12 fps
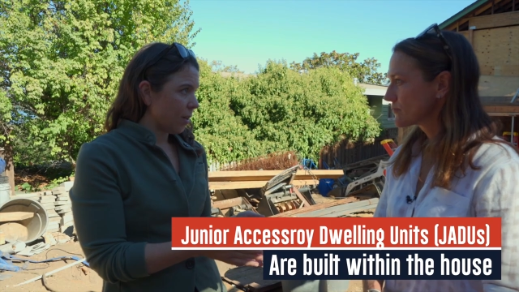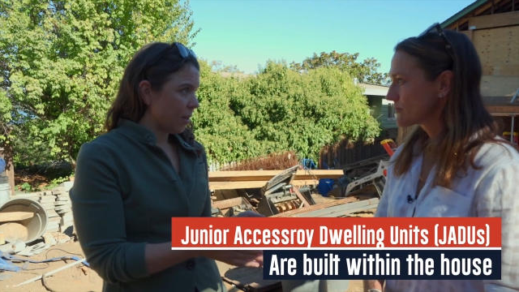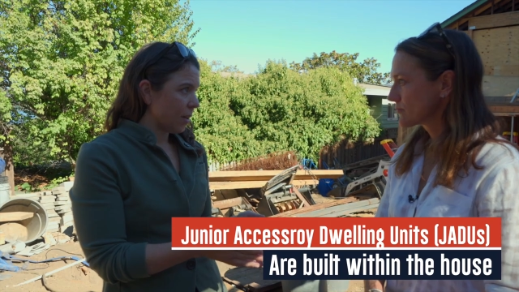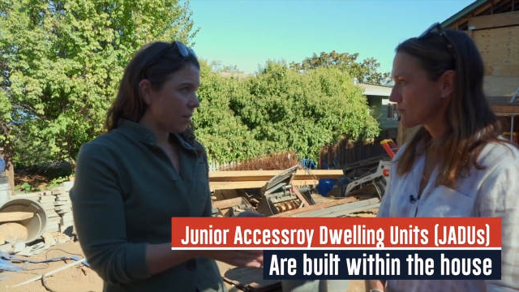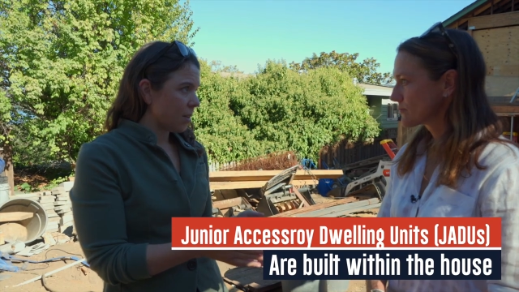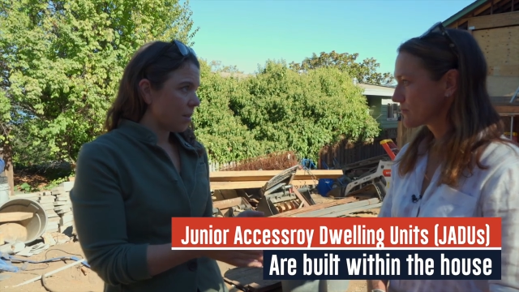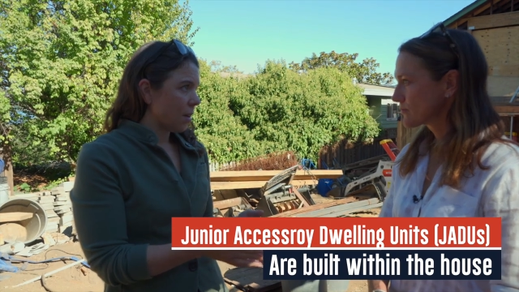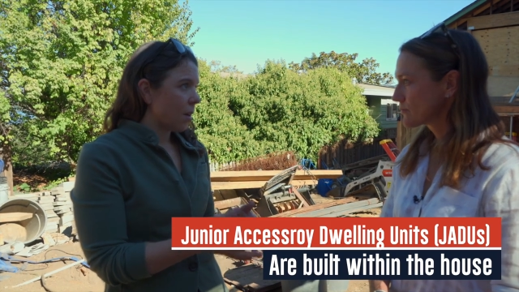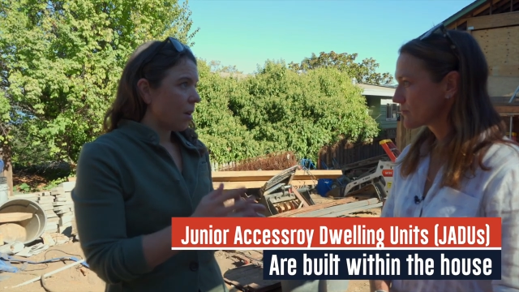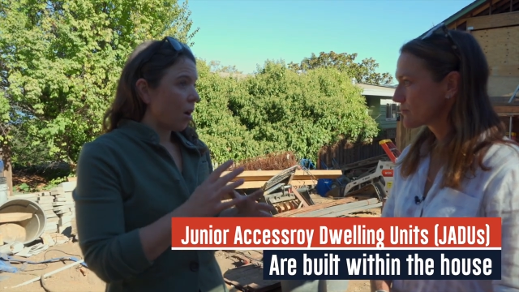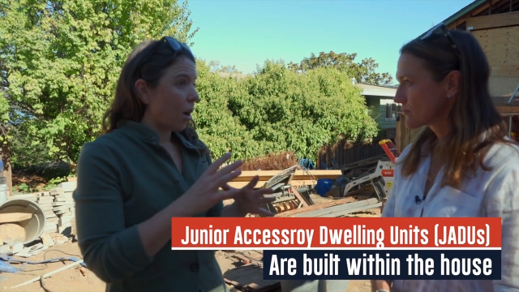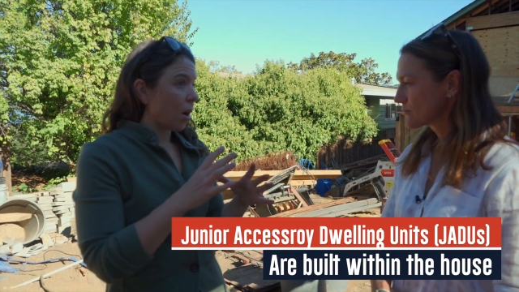Speaker 1: units
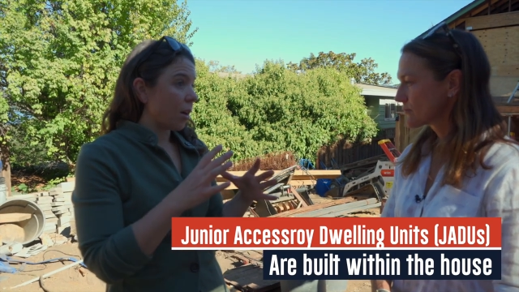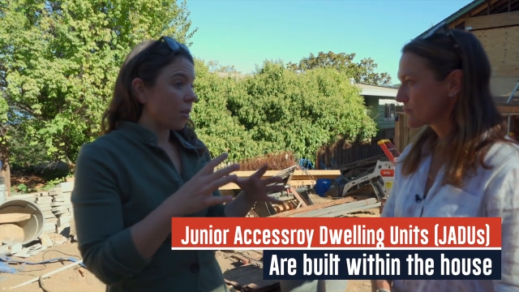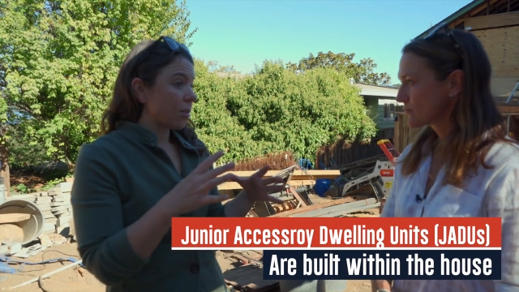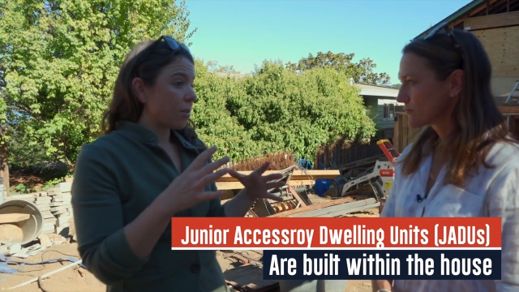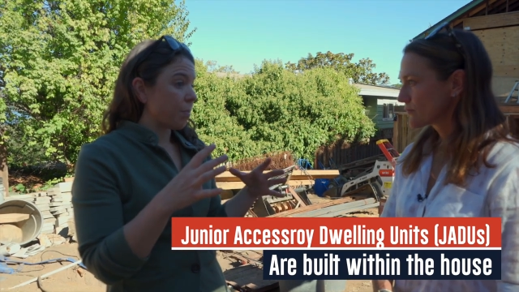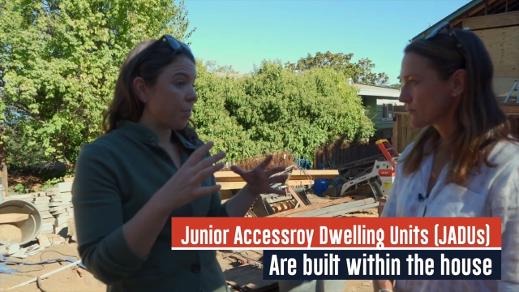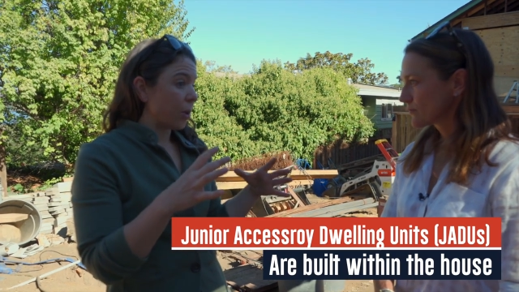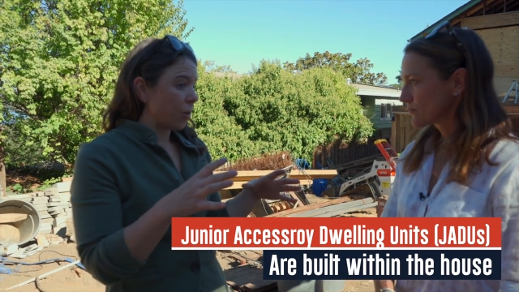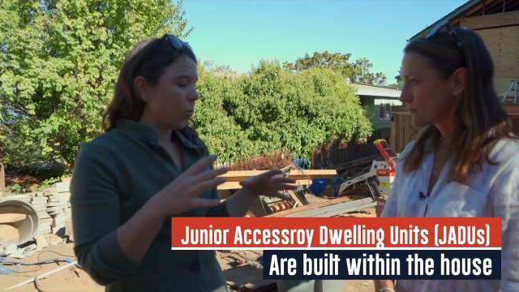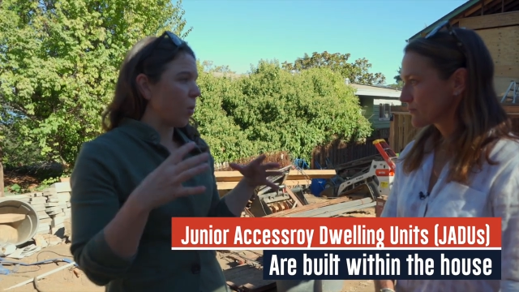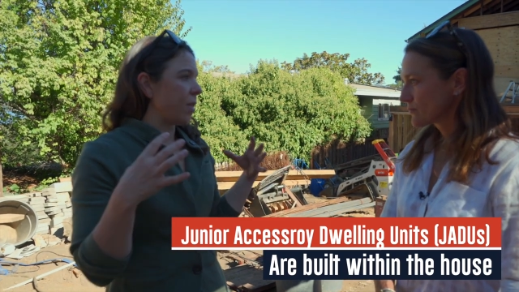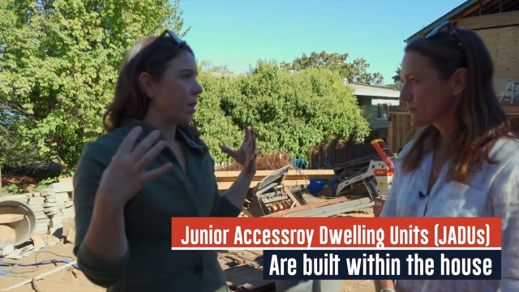are
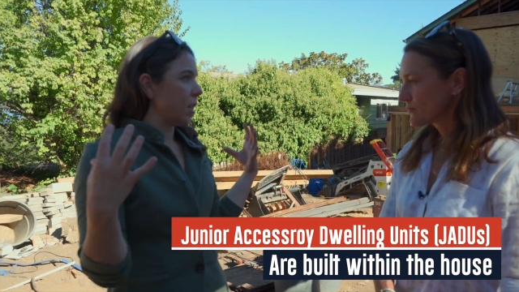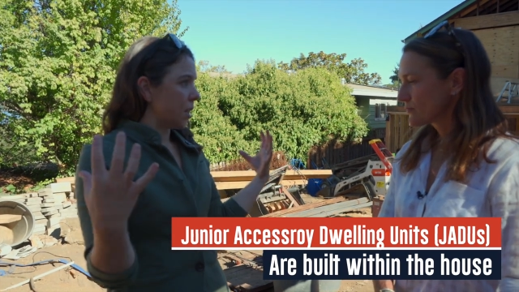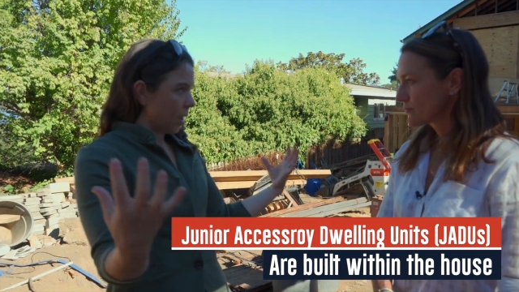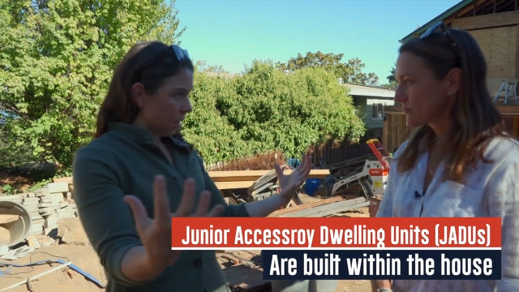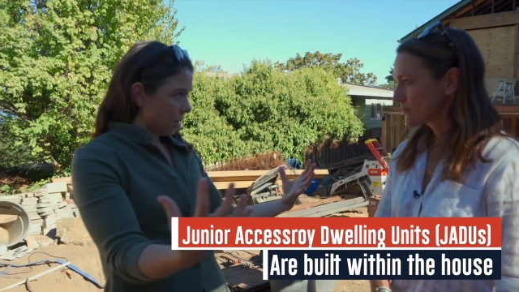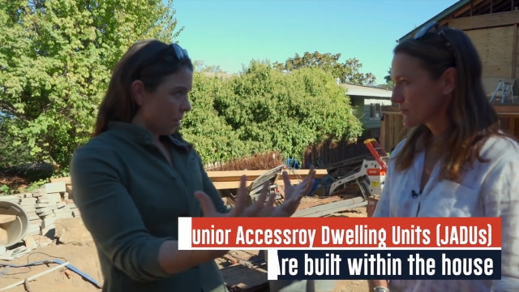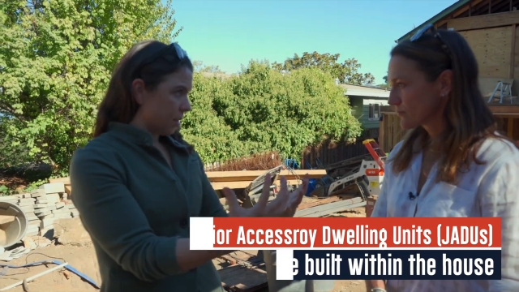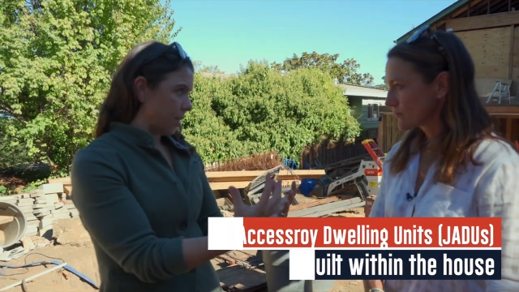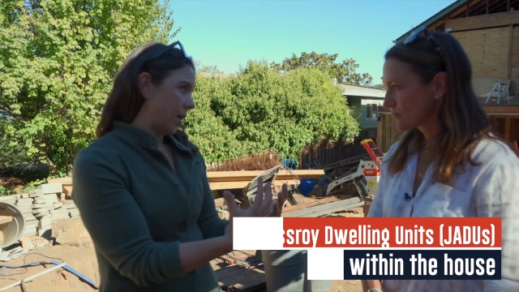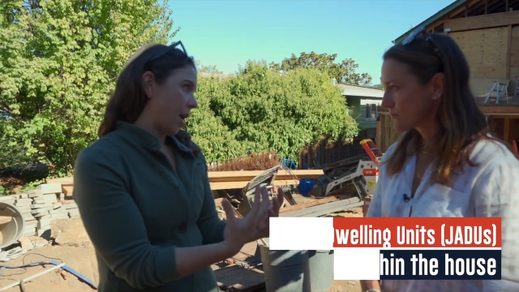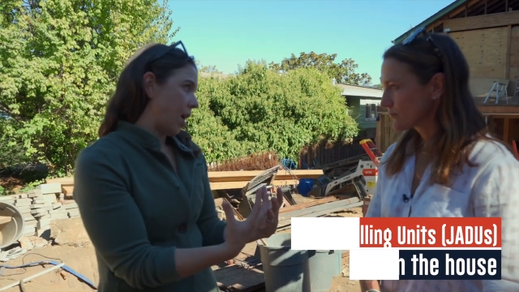built within the existing